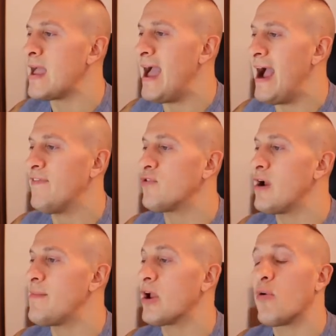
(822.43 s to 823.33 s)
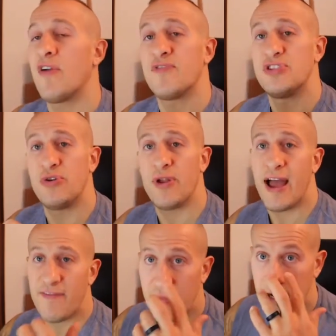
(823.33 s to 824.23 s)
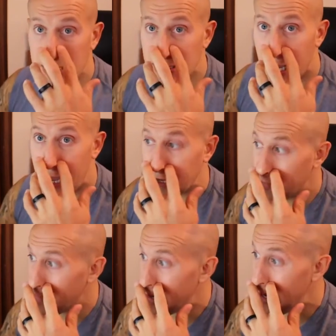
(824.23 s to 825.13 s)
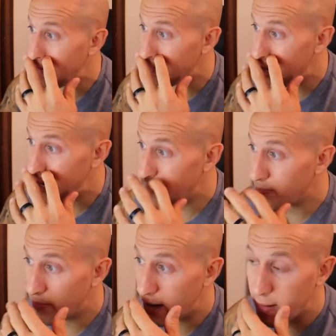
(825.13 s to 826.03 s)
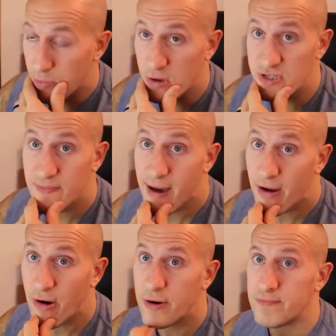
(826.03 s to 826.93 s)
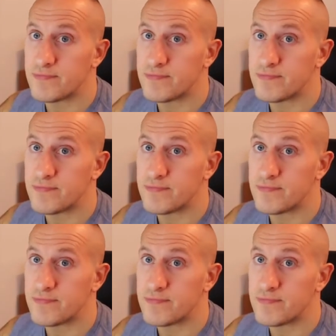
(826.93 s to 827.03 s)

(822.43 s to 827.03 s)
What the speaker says: After I microwave for 2.5 minutes, I combine my protein powder.